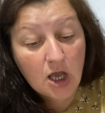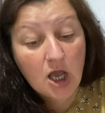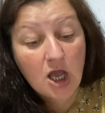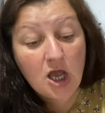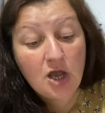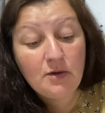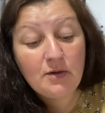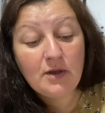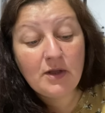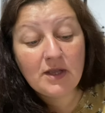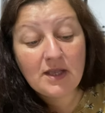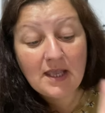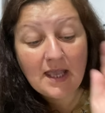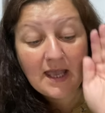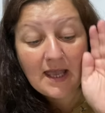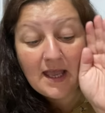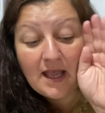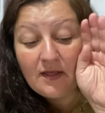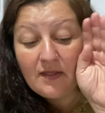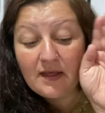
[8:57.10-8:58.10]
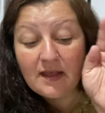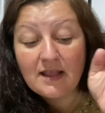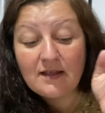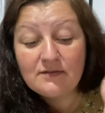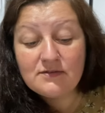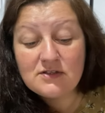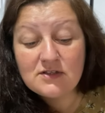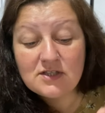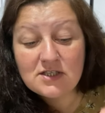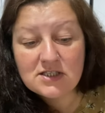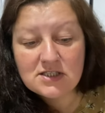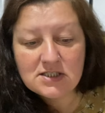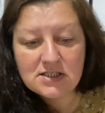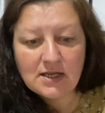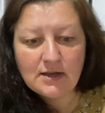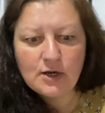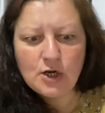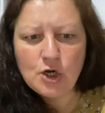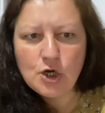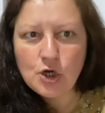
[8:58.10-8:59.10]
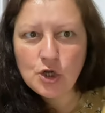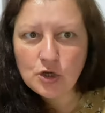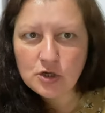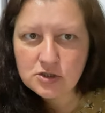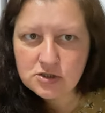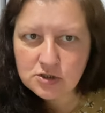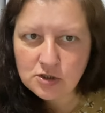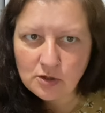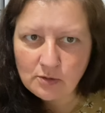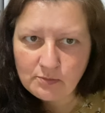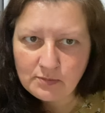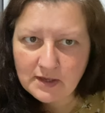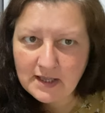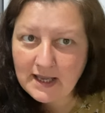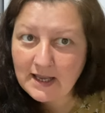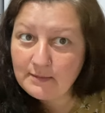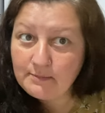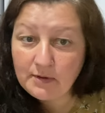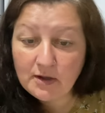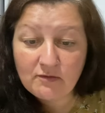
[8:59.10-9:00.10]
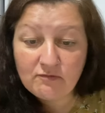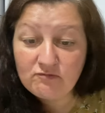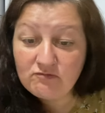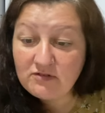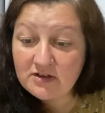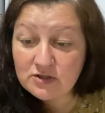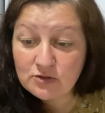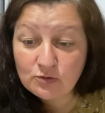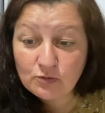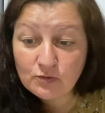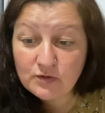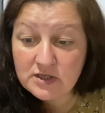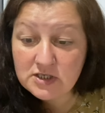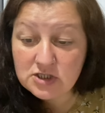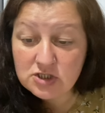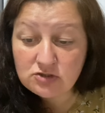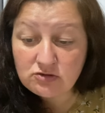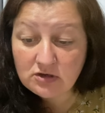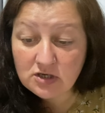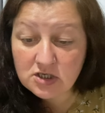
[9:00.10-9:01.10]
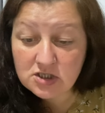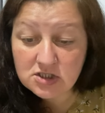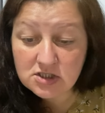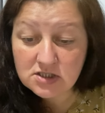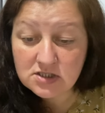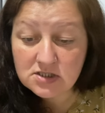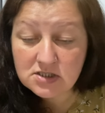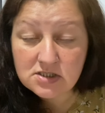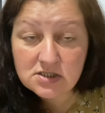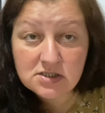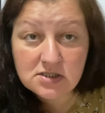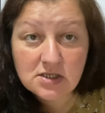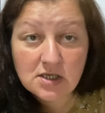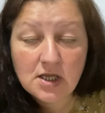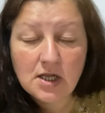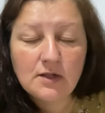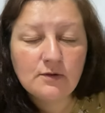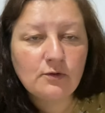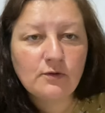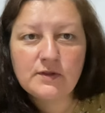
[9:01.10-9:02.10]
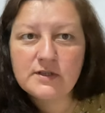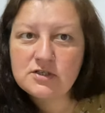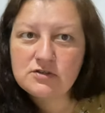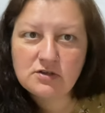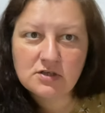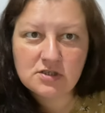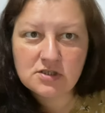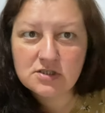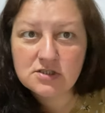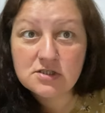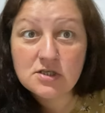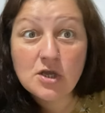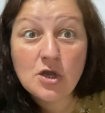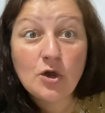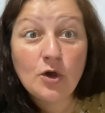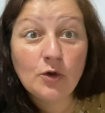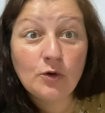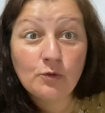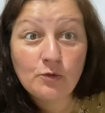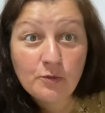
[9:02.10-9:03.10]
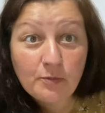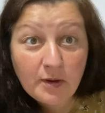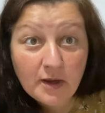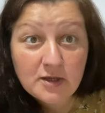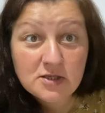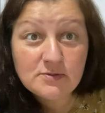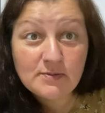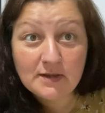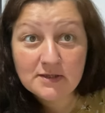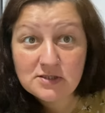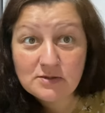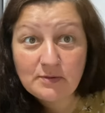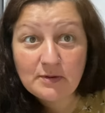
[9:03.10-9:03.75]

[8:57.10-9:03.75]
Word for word: Oh, okay, that gives it the shape. It looks complicated, but I've read all the instructions, all the instructions, on all the posts about it.